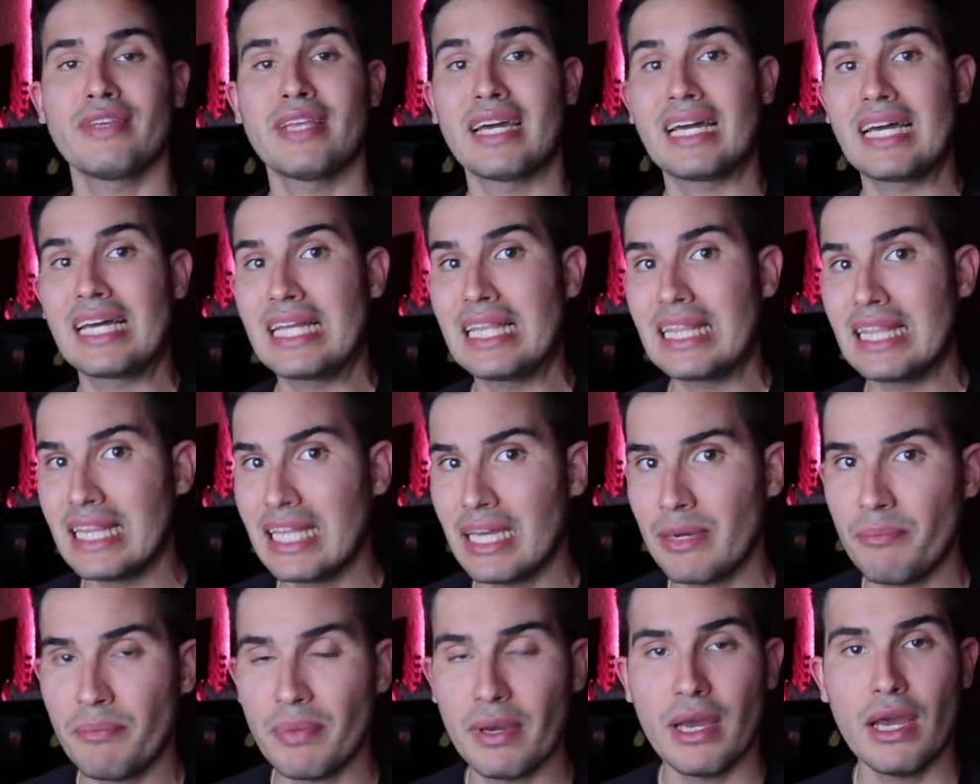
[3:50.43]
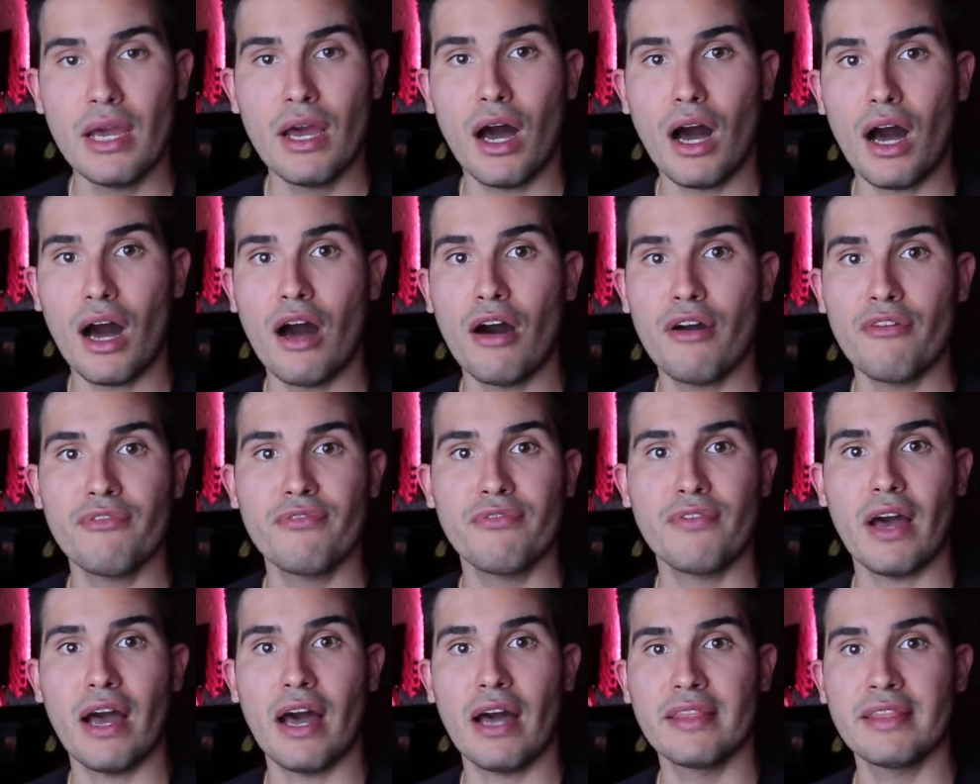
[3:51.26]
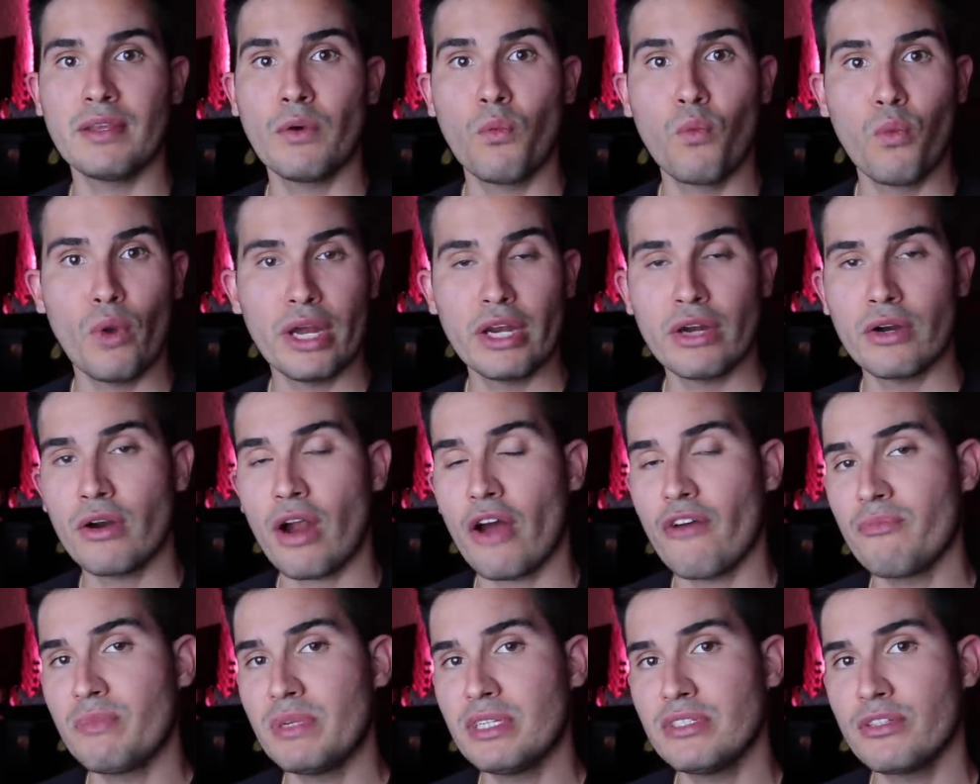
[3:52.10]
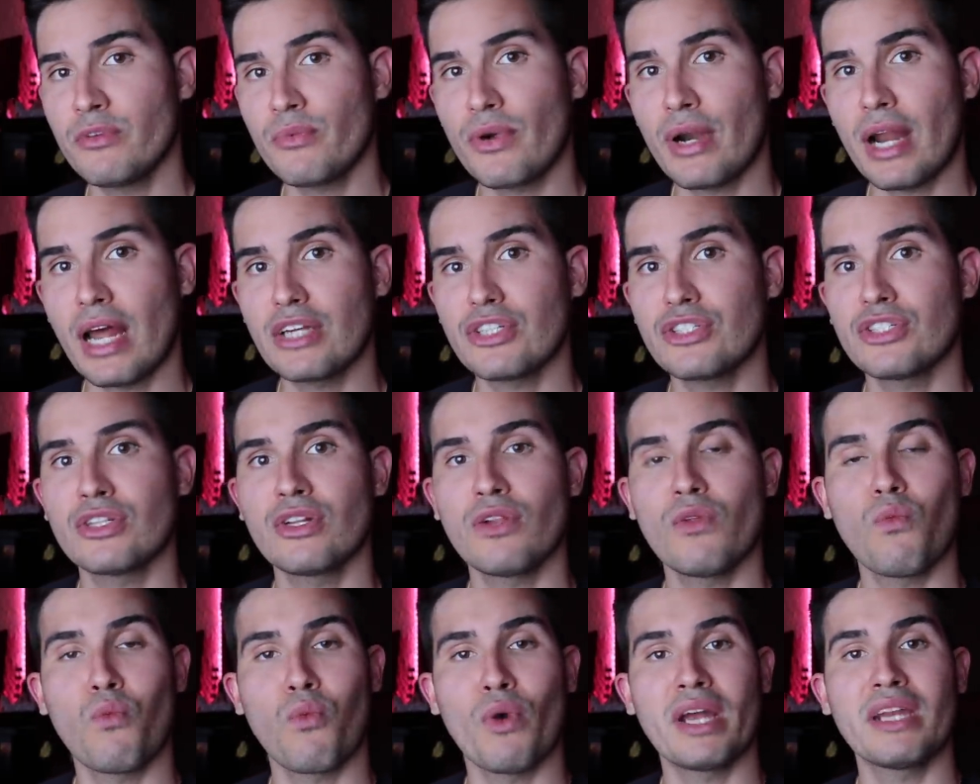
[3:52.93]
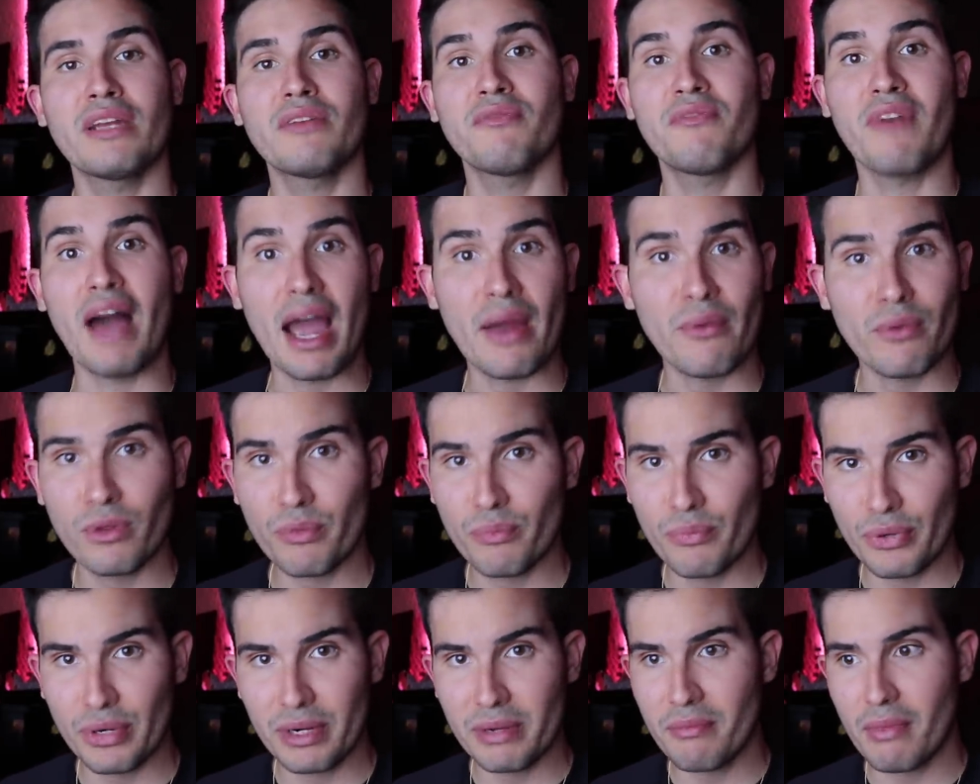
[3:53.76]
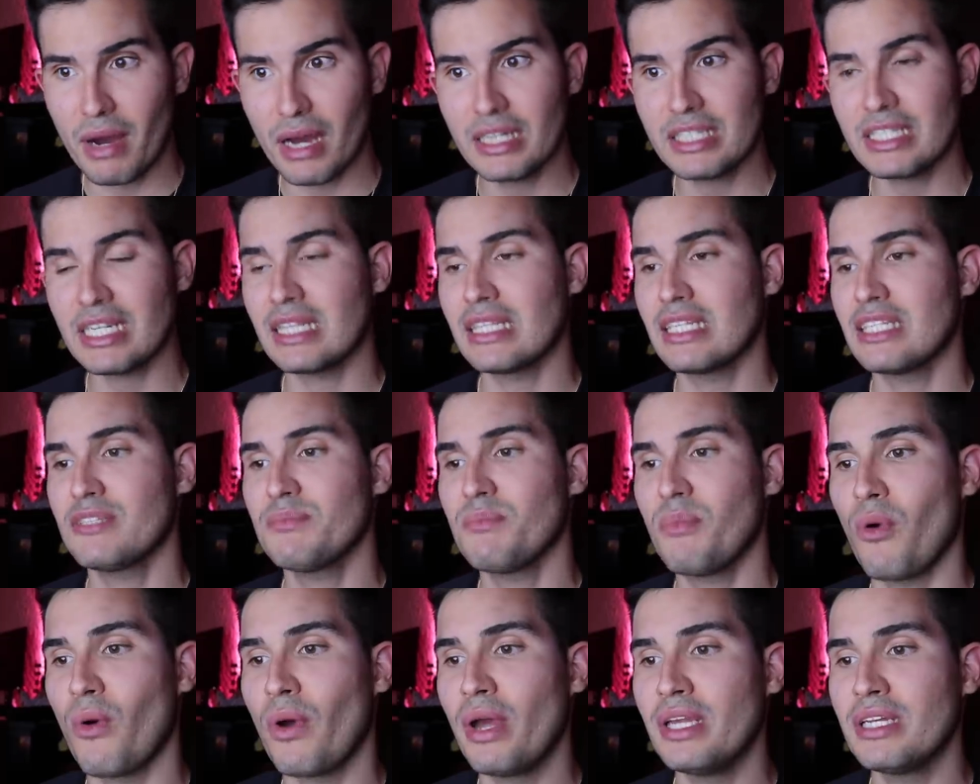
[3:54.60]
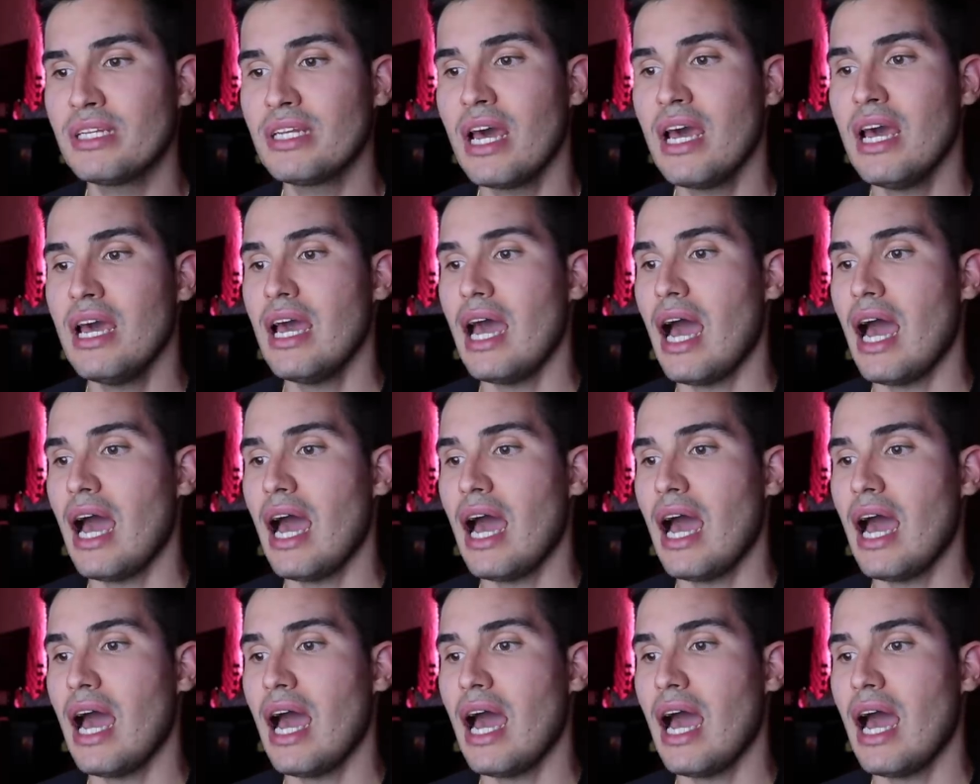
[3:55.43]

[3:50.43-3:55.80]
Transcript: The clip of uh, the winner of Miss Supranational went viral pretty much at this point.